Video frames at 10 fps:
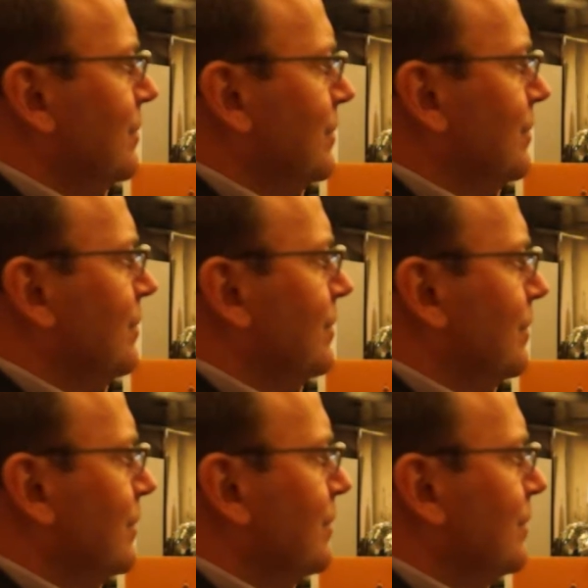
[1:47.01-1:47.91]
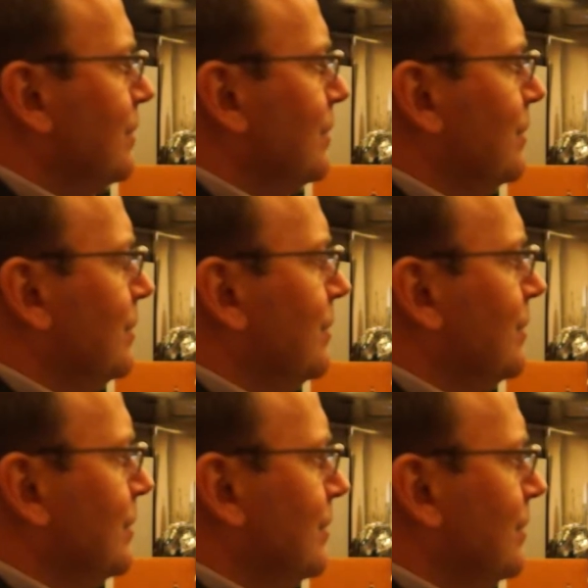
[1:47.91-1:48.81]

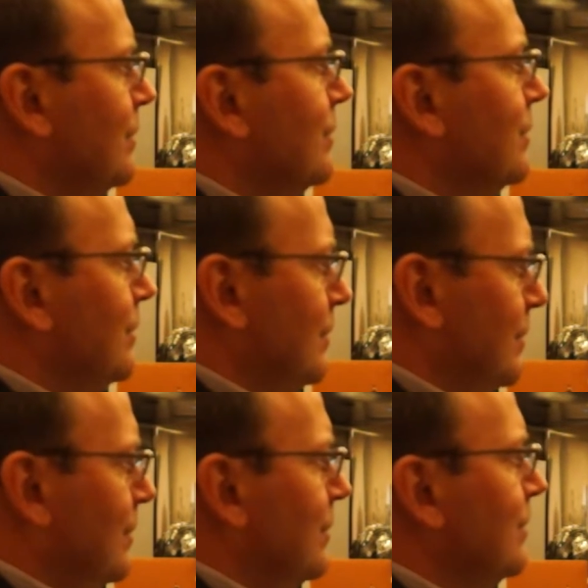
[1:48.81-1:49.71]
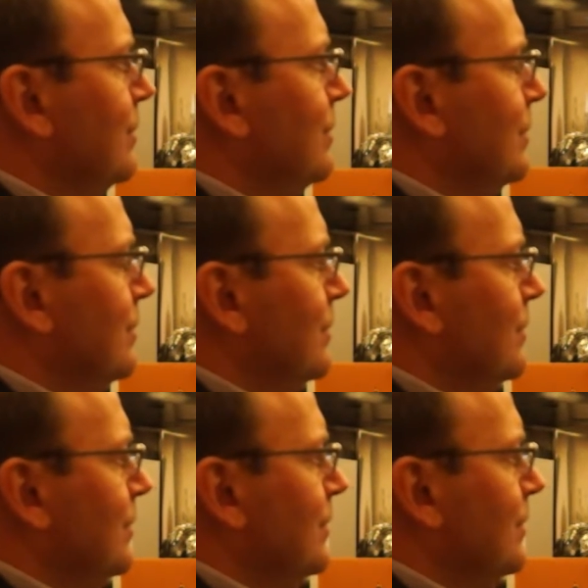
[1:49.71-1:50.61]

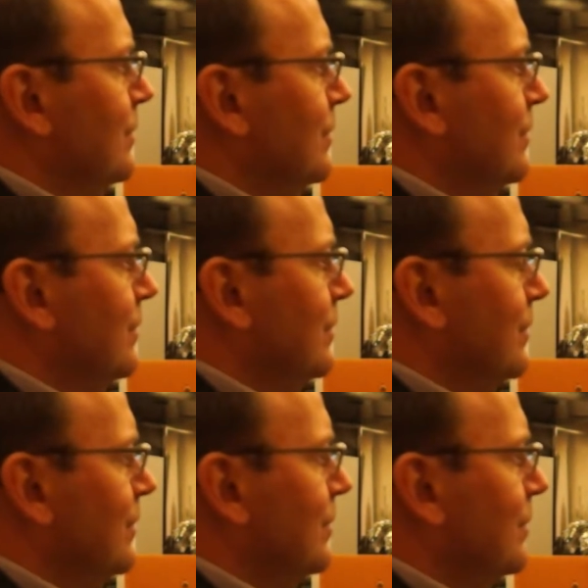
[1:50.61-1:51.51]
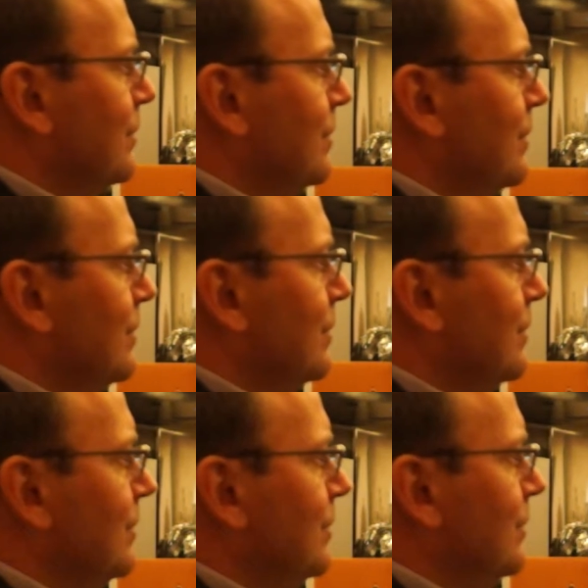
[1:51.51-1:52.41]

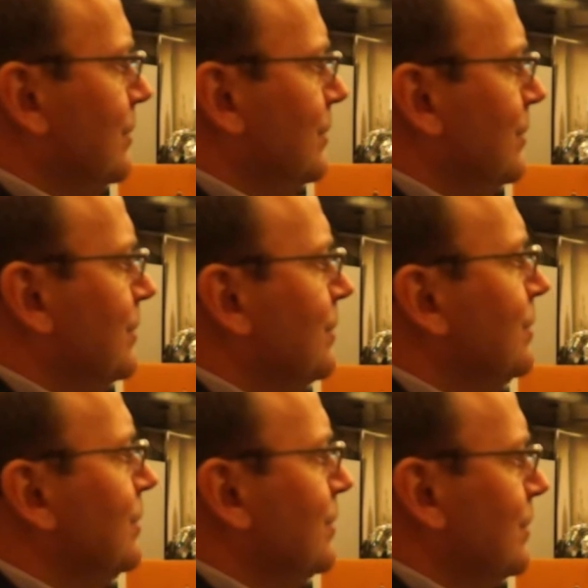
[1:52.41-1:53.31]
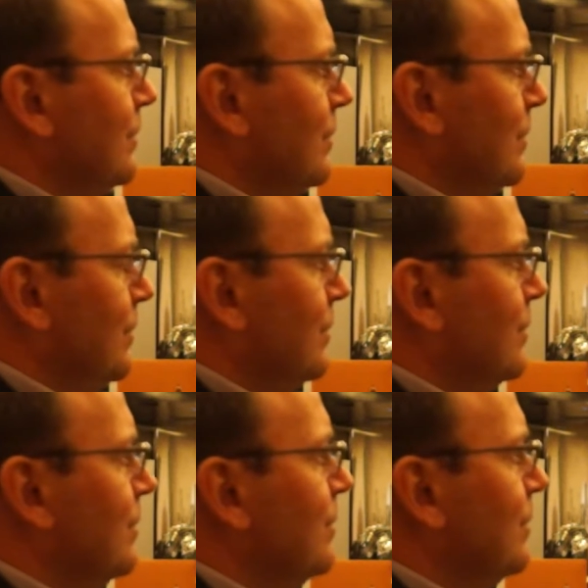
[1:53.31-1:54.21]

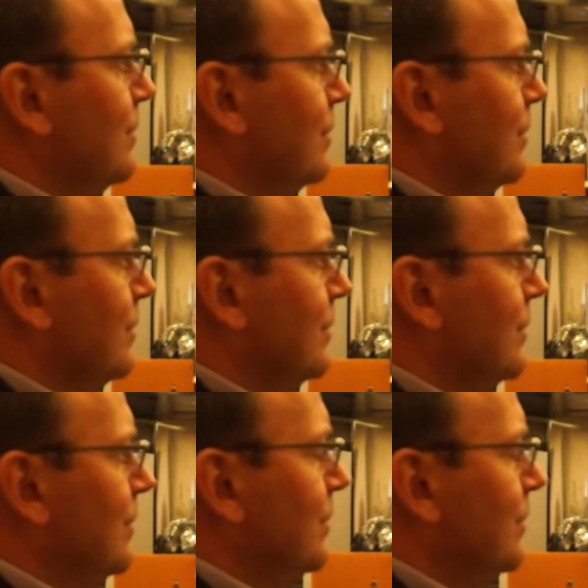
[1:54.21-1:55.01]
No words are spoken by the person on screen.